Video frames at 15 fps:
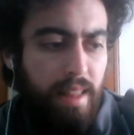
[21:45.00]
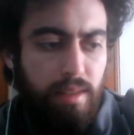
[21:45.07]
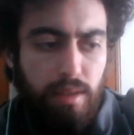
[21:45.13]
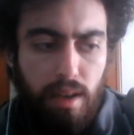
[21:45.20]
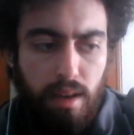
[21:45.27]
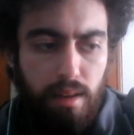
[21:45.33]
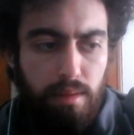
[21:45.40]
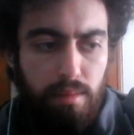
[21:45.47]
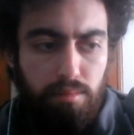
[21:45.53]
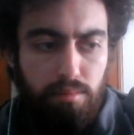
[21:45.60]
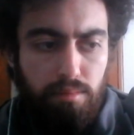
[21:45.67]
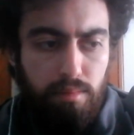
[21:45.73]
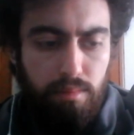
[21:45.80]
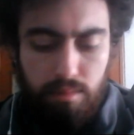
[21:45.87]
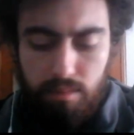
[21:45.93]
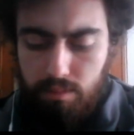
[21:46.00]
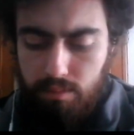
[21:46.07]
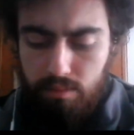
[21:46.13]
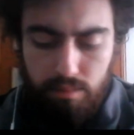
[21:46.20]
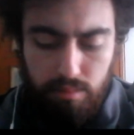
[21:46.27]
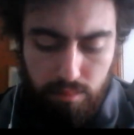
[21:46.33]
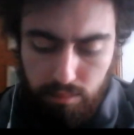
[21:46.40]
and then
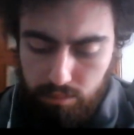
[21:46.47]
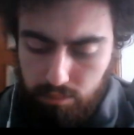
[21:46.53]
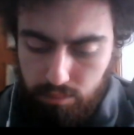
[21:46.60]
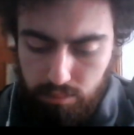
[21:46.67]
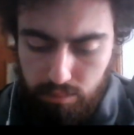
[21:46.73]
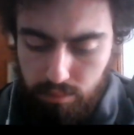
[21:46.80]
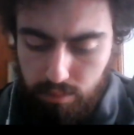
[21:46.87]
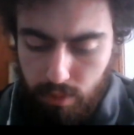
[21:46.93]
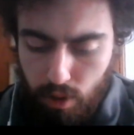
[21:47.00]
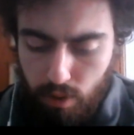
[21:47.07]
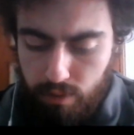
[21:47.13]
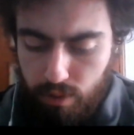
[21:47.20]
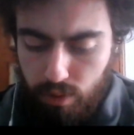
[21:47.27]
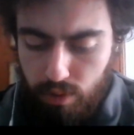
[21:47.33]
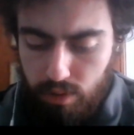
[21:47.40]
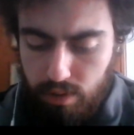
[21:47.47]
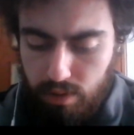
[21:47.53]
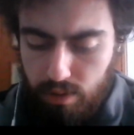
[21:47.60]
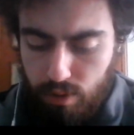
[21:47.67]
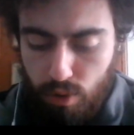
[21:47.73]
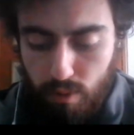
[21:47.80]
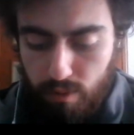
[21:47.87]
of
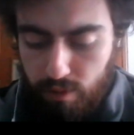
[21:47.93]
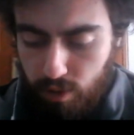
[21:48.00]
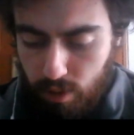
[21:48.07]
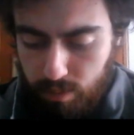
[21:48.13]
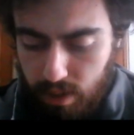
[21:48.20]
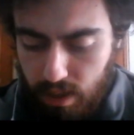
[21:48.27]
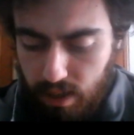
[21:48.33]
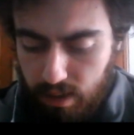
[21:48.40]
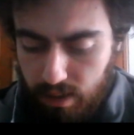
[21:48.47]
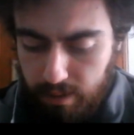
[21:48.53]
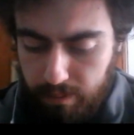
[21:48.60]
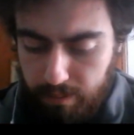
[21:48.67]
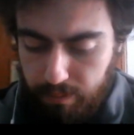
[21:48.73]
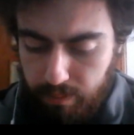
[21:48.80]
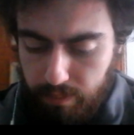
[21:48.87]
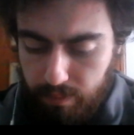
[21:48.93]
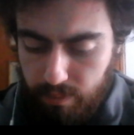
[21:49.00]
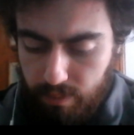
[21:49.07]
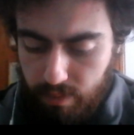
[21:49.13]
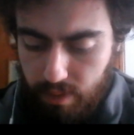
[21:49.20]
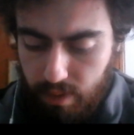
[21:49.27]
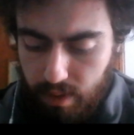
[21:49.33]
course go from there,
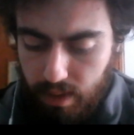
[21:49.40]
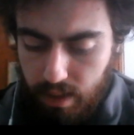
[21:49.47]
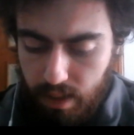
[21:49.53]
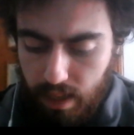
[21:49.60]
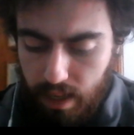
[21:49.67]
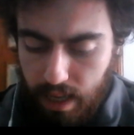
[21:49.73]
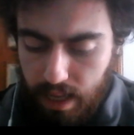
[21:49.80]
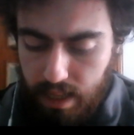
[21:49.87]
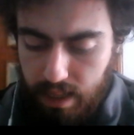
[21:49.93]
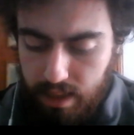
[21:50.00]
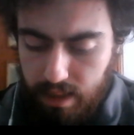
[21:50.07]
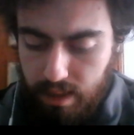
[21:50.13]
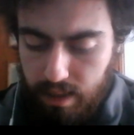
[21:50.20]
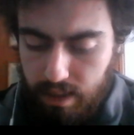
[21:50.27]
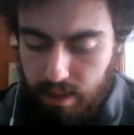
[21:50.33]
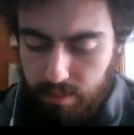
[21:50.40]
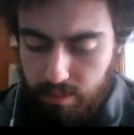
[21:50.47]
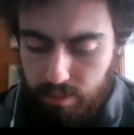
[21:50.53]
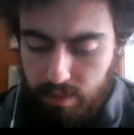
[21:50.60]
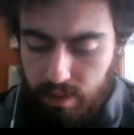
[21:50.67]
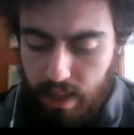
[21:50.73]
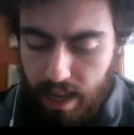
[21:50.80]
and
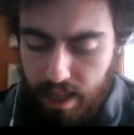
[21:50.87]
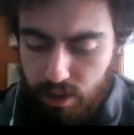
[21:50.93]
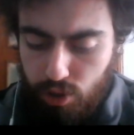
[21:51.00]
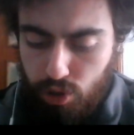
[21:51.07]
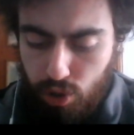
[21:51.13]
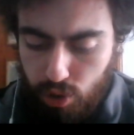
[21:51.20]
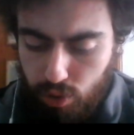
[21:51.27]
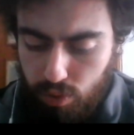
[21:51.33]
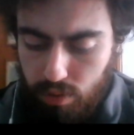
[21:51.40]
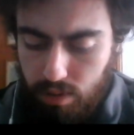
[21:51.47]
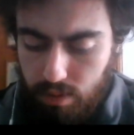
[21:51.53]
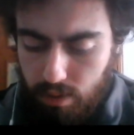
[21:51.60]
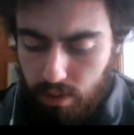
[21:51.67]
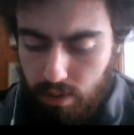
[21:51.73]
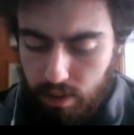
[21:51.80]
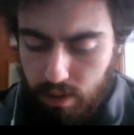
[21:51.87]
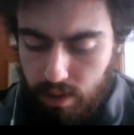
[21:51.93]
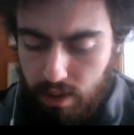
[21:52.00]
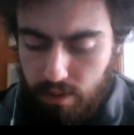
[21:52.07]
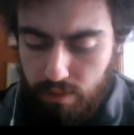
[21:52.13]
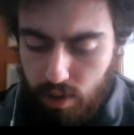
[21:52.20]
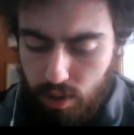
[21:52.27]
that should
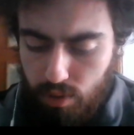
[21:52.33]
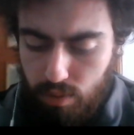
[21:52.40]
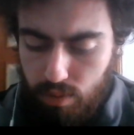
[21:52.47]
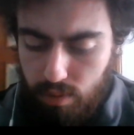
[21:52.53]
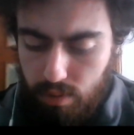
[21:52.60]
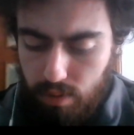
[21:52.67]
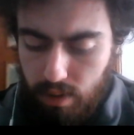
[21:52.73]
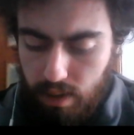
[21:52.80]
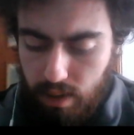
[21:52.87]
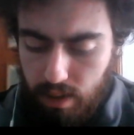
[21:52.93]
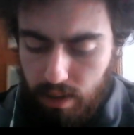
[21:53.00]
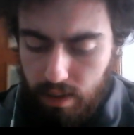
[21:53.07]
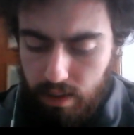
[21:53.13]
give you